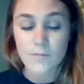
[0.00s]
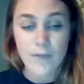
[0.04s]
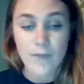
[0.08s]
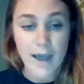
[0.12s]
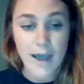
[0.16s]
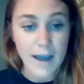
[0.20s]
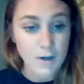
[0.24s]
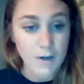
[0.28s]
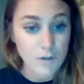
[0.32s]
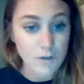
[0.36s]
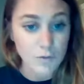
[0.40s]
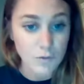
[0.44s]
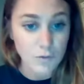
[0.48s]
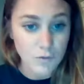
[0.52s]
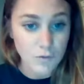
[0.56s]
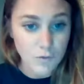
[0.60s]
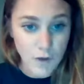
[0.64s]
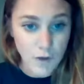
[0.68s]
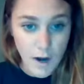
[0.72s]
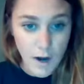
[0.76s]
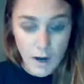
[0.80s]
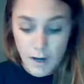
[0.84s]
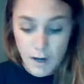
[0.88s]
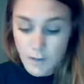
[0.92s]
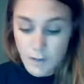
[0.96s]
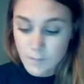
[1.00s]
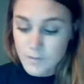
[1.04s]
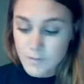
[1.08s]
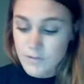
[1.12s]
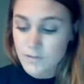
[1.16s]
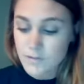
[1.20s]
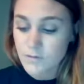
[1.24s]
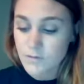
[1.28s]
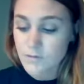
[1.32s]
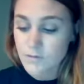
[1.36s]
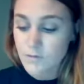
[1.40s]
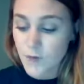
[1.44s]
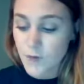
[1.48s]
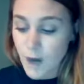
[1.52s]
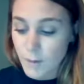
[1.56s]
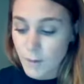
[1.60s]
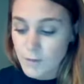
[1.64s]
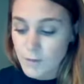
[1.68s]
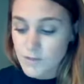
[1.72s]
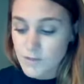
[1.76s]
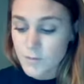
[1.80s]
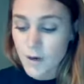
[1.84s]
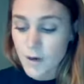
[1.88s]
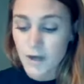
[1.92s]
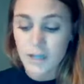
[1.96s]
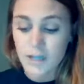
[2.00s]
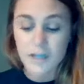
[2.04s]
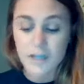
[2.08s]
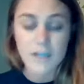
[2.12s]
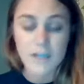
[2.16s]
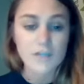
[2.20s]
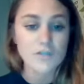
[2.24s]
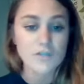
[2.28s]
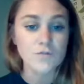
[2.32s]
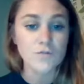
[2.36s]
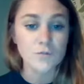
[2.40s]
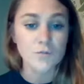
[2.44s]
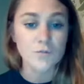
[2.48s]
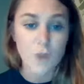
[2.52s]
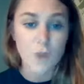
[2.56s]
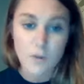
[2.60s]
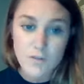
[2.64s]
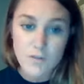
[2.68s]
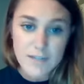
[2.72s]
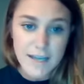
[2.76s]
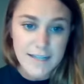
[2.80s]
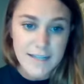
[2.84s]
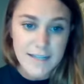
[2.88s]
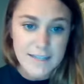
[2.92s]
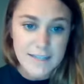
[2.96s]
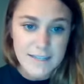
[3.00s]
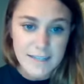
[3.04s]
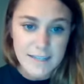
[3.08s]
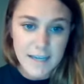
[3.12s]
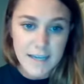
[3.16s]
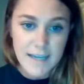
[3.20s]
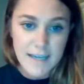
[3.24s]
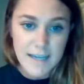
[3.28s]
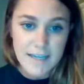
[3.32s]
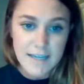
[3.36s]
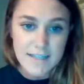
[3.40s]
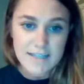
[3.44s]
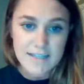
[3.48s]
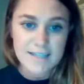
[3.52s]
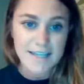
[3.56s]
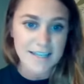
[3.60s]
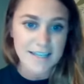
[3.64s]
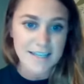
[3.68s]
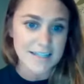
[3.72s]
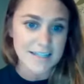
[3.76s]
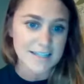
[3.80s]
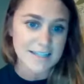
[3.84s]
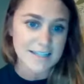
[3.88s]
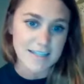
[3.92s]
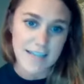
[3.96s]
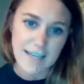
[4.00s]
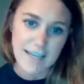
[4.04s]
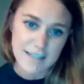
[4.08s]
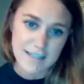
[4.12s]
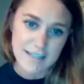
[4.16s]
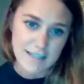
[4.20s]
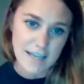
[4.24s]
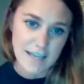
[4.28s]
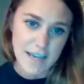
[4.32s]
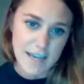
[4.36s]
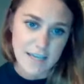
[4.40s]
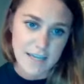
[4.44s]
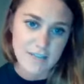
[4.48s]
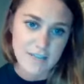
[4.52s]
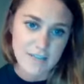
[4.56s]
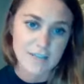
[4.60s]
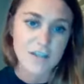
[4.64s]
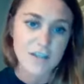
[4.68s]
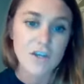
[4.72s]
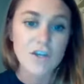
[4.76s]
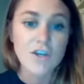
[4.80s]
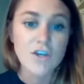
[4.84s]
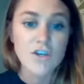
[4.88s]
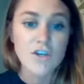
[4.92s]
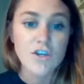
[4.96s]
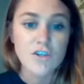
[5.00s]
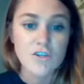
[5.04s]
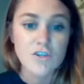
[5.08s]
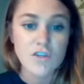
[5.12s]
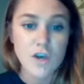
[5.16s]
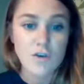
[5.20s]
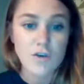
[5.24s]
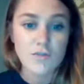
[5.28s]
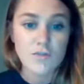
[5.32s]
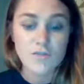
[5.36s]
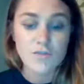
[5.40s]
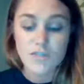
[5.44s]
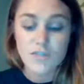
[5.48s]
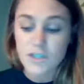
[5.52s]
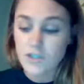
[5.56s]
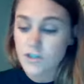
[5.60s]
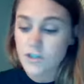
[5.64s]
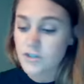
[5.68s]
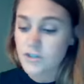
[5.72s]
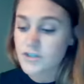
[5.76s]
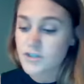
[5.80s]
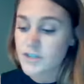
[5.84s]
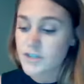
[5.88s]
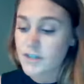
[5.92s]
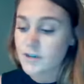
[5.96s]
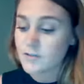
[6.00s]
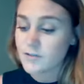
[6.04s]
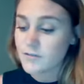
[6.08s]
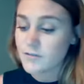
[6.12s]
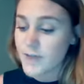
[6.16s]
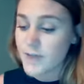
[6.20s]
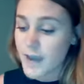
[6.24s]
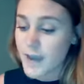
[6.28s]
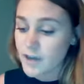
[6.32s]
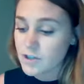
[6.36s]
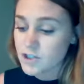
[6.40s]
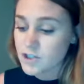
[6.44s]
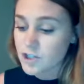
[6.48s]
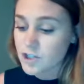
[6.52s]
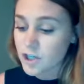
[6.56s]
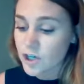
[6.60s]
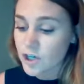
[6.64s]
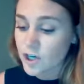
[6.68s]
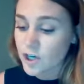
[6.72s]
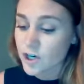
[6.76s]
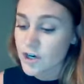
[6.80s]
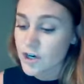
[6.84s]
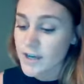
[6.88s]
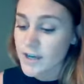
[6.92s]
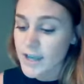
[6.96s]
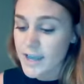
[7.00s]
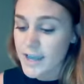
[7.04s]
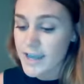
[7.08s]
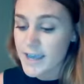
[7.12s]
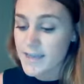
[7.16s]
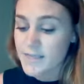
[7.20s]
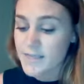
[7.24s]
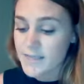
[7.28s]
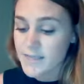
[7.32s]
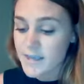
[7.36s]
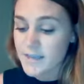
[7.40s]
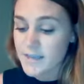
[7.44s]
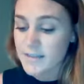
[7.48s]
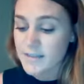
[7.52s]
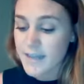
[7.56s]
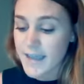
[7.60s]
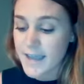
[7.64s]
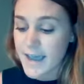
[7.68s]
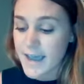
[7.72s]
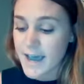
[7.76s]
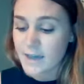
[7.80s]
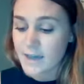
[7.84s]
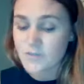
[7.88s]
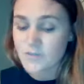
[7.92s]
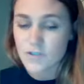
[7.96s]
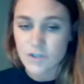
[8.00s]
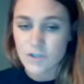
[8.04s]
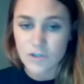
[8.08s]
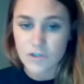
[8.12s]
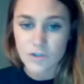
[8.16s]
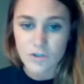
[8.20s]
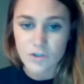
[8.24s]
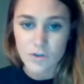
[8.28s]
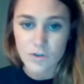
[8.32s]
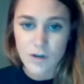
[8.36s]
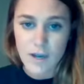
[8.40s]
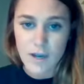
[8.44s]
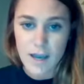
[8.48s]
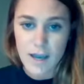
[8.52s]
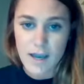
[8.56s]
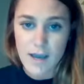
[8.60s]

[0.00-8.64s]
actual farms, farmers markets, roadside stands, and CSAs. So seniors get a voucher, and then they have to